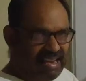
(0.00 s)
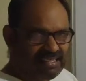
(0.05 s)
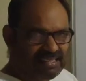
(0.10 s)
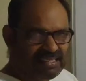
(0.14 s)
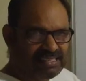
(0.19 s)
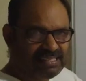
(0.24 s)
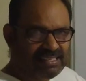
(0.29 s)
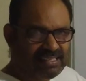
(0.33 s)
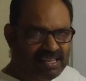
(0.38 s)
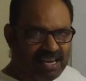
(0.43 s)

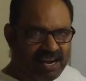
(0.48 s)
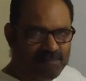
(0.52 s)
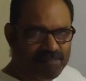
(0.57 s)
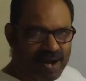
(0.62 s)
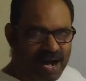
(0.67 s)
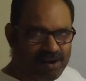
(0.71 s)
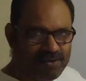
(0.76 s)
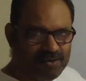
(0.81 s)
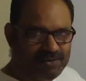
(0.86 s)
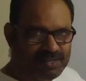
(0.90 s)
else? Your
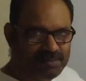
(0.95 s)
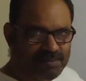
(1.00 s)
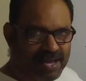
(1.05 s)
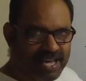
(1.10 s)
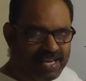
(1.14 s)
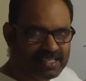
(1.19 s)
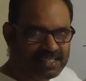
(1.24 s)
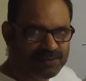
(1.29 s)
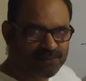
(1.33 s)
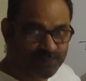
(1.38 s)
power with
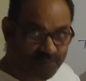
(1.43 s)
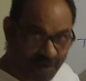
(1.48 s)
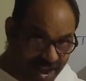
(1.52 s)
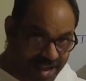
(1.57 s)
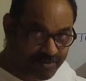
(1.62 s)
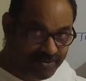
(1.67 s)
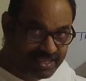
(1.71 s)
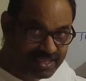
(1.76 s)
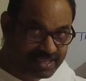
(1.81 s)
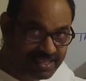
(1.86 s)
base
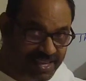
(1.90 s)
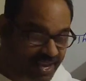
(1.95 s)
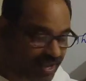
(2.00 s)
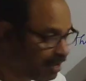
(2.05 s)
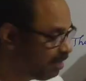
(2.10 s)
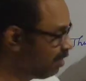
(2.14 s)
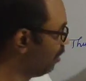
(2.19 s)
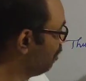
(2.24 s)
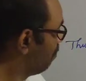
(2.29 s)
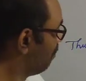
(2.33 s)
5 is
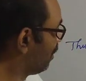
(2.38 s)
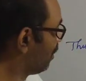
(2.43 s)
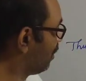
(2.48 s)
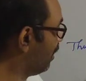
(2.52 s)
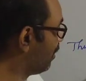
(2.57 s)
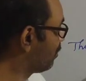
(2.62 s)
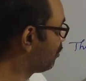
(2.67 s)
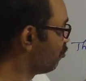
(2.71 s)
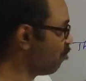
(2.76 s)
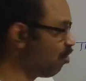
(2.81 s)
there. But
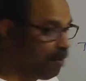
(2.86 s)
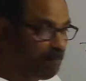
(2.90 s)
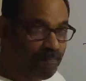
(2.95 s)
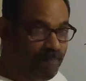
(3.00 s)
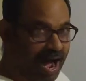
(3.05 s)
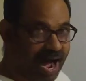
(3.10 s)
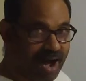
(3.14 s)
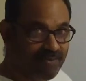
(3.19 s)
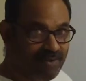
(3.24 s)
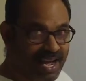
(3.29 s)
there is no
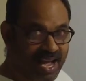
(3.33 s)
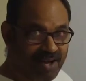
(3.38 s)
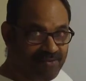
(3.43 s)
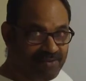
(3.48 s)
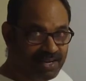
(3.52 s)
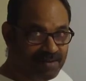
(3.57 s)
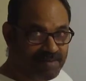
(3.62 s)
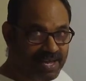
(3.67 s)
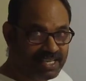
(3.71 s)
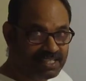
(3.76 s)
power
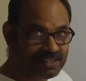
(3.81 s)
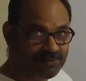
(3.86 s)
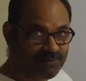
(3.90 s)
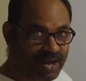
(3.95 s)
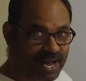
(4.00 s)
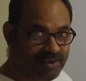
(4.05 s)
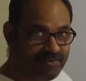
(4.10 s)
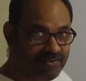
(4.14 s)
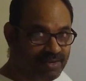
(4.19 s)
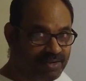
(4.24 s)
having base
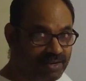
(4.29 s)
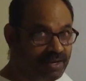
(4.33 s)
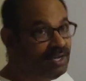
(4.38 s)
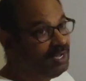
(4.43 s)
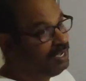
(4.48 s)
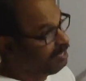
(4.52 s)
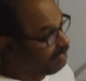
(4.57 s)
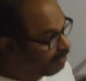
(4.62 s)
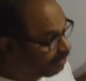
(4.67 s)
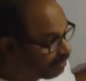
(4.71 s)
5 here.
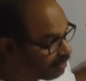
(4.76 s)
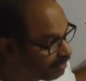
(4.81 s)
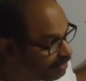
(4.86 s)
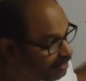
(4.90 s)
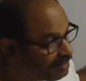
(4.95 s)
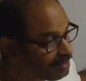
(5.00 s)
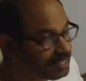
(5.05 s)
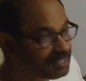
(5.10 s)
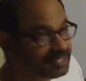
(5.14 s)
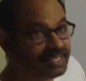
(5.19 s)

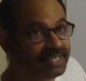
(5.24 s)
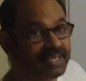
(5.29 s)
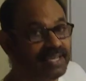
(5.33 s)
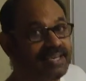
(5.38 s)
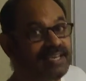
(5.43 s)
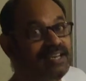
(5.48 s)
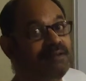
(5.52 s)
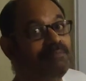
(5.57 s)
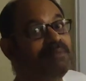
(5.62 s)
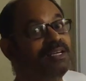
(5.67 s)
In the
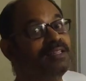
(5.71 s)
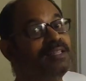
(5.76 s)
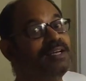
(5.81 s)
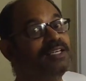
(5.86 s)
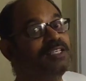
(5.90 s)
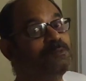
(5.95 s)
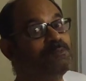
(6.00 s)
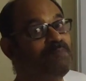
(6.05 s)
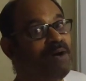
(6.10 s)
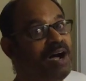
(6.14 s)
second number
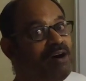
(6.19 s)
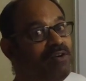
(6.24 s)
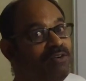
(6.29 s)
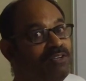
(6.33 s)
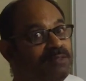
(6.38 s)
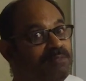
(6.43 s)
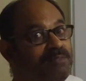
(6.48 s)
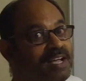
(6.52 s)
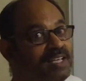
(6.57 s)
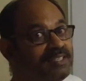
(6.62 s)
there is
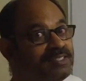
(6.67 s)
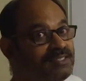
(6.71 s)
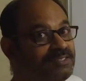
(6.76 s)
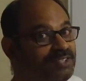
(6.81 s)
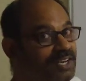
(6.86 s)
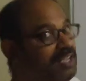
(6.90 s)
power with base